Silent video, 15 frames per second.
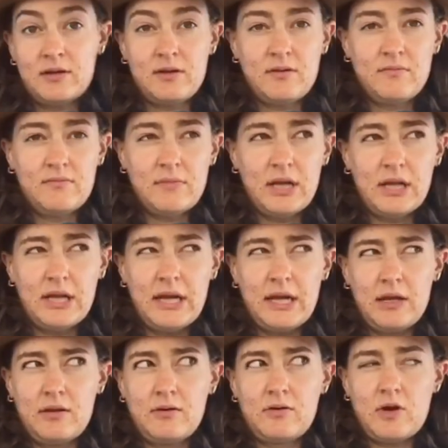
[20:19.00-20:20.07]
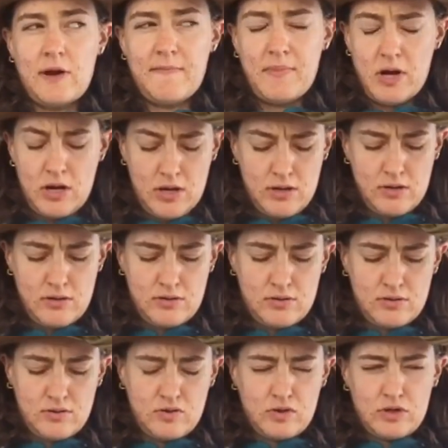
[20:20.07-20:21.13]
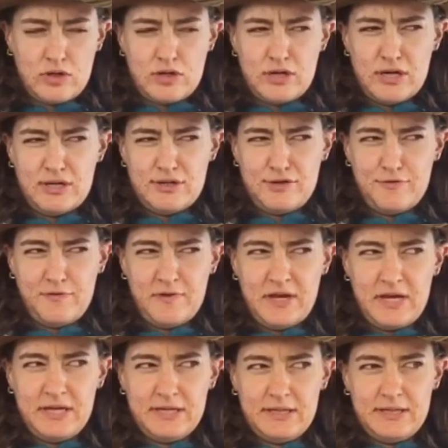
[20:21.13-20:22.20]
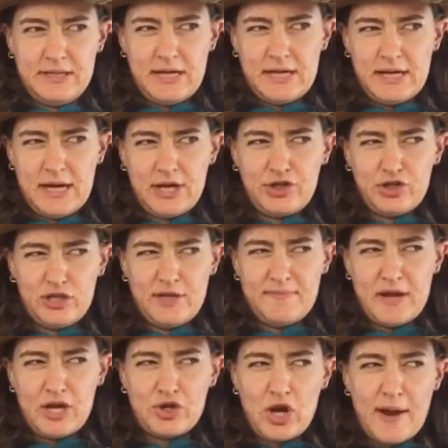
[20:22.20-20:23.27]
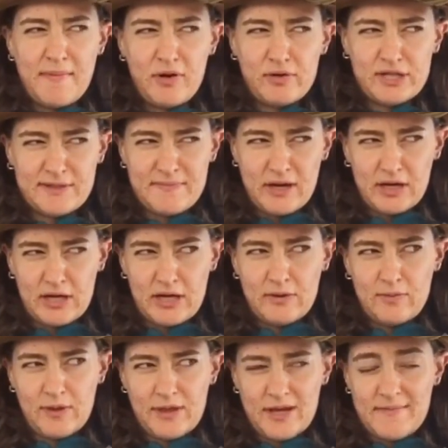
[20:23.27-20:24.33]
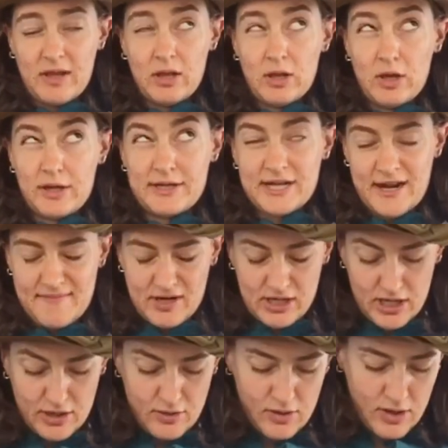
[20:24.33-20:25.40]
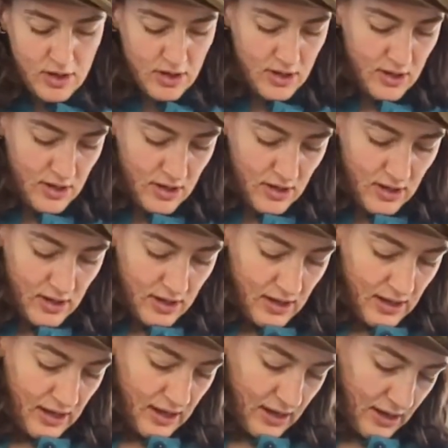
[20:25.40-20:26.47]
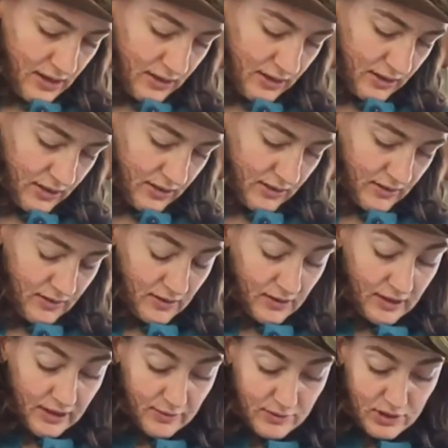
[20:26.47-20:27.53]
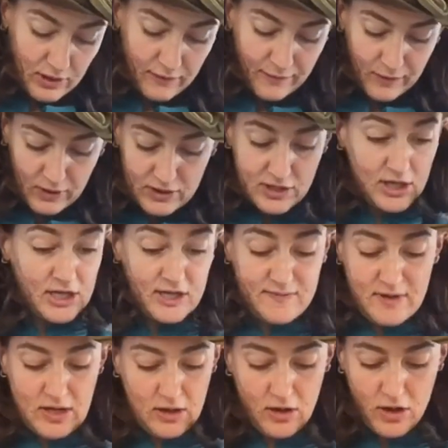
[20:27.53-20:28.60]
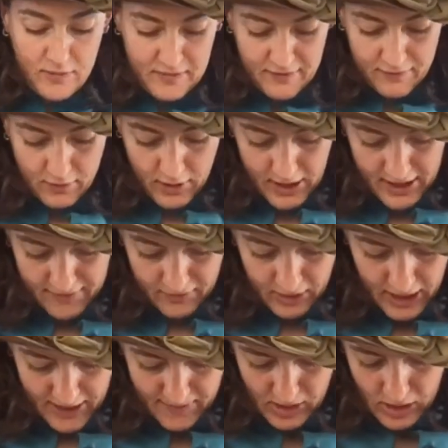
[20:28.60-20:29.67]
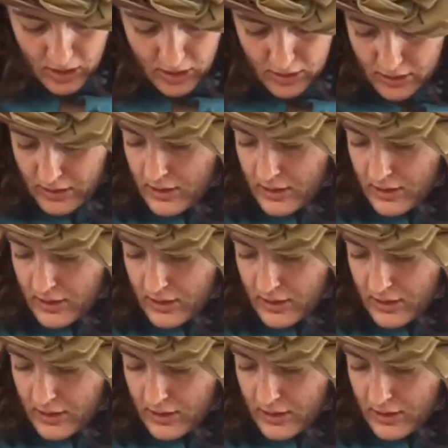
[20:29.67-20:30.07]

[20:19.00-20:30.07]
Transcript: My late grandpa. Or, I don't know if he's dead. Actually, my grandma was married with him a long time ago. And, like, it was her first husband long before I ever came along.